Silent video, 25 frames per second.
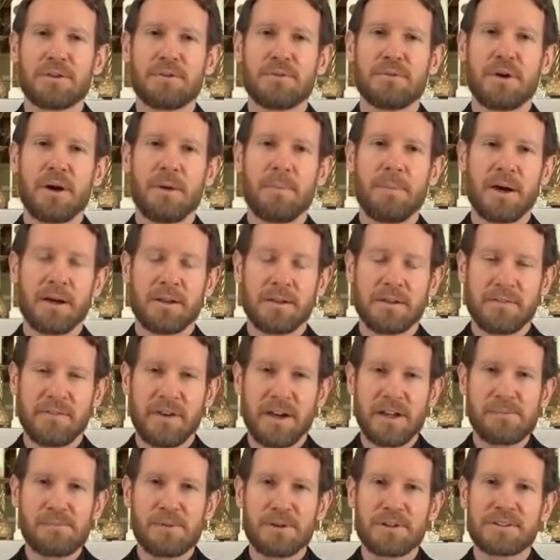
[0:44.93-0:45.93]
you about
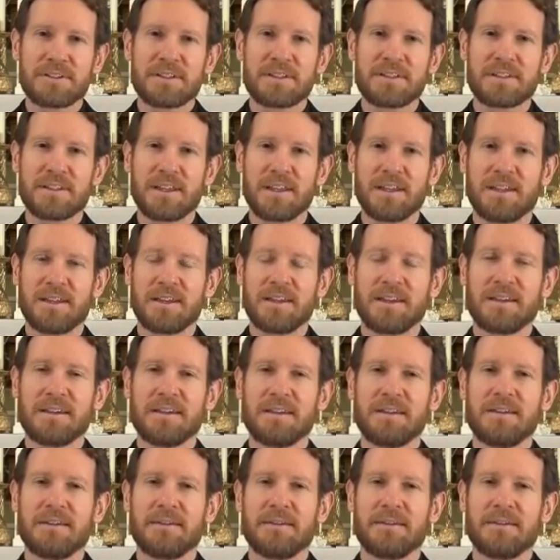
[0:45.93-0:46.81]
Divine Mercy Sunday.